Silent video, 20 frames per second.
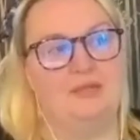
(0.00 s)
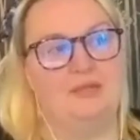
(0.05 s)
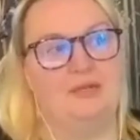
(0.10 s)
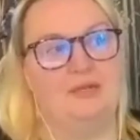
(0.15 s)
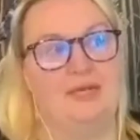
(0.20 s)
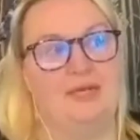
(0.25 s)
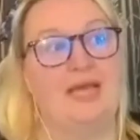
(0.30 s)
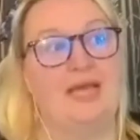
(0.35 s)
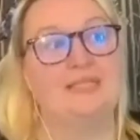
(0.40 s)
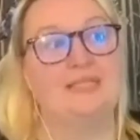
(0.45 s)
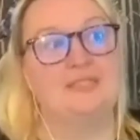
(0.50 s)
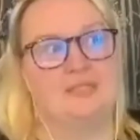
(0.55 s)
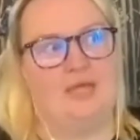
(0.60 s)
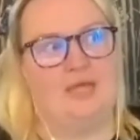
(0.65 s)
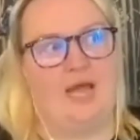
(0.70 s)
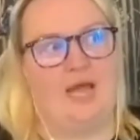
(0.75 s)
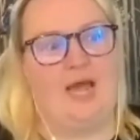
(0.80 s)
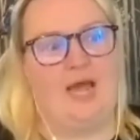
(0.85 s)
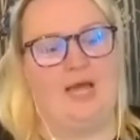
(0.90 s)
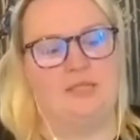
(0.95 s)
lesson that
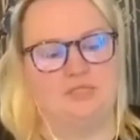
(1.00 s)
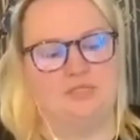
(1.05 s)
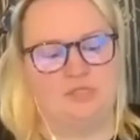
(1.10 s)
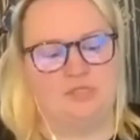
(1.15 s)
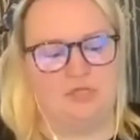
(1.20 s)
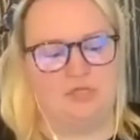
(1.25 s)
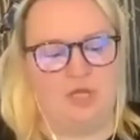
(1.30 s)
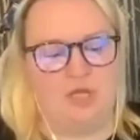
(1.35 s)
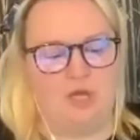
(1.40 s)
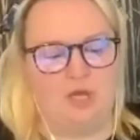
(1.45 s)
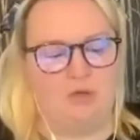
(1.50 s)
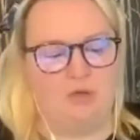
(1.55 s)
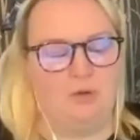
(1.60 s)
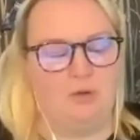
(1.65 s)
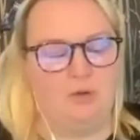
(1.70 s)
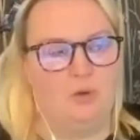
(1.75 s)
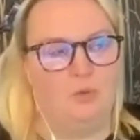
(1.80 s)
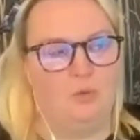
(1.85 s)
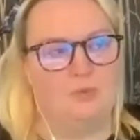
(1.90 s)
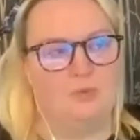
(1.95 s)
I had to learn
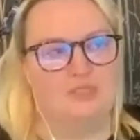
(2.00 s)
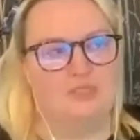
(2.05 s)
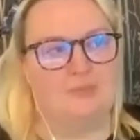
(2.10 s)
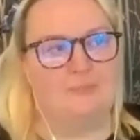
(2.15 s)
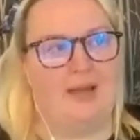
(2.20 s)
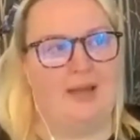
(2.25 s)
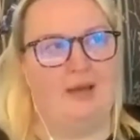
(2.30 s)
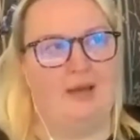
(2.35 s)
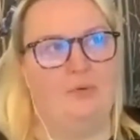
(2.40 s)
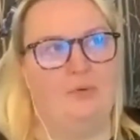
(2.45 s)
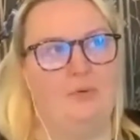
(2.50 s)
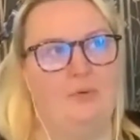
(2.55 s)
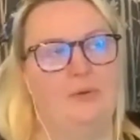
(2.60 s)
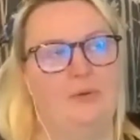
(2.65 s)
was about